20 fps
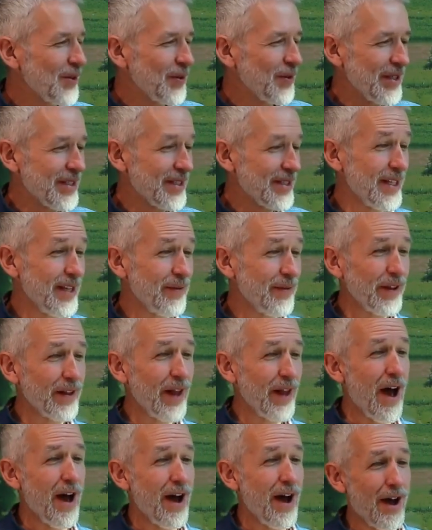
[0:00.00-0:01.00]
you receive
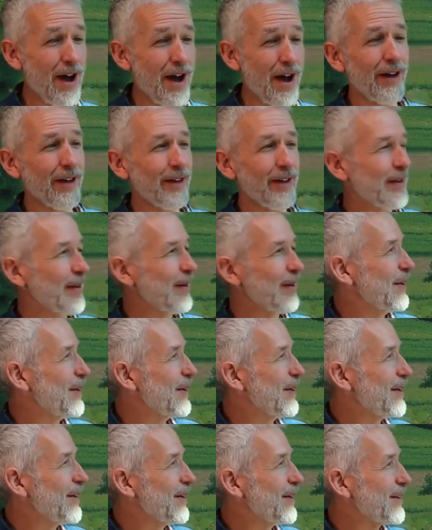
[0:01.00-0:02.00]
it,
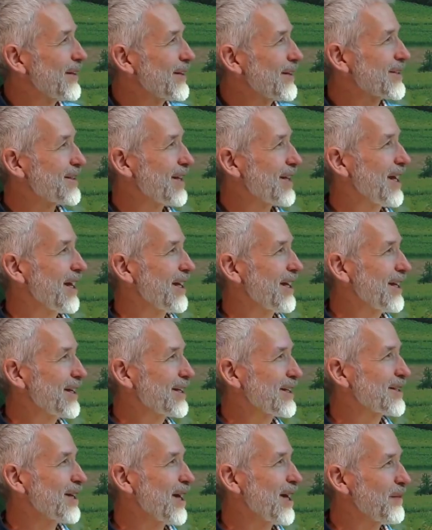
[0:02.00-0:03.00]
the
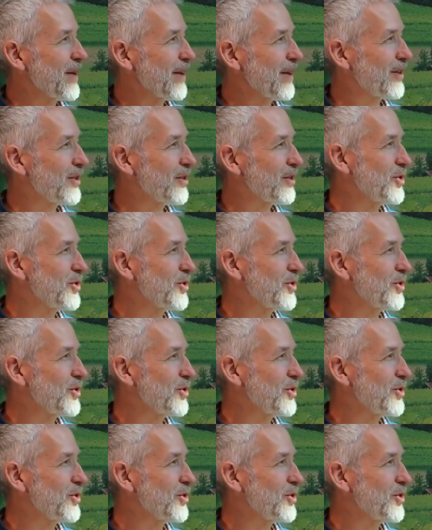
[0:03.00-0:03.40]
excitement, the